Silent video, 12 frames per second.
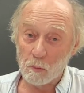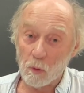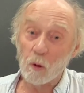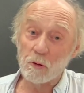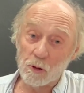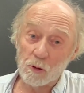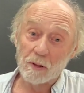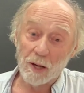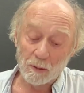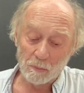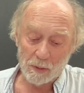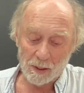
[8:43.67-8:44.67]
Both should
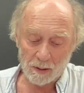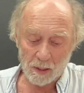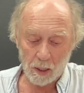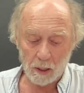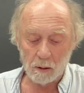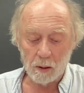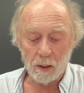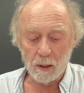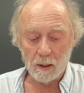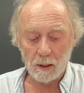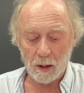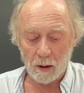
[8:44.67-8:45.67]
not be there.
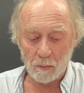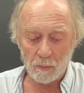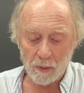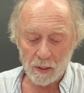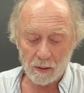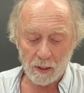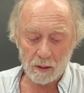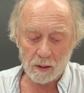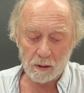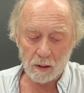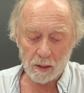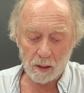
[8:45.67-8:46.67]
That
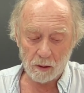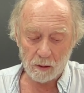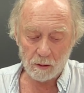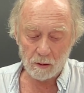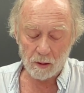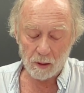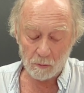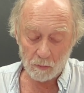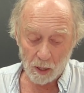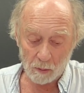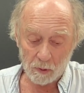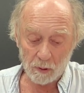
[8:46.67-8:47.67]
he
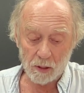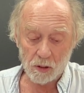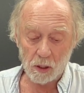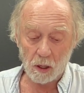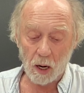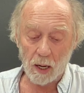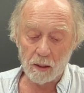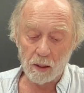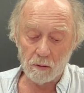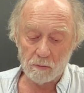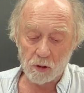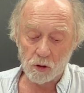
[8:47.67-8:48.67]
emulates in a
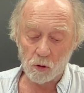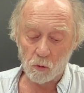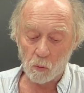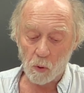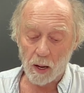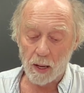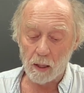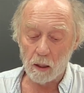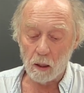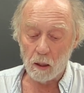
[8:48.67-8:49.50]
highly original way